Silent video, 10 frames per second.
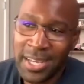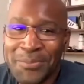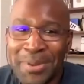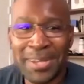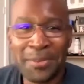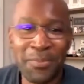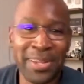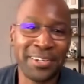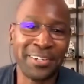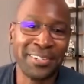but I'm
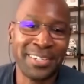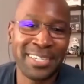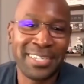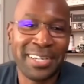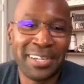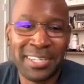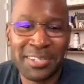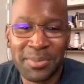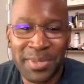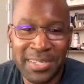better. Like I
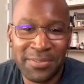am a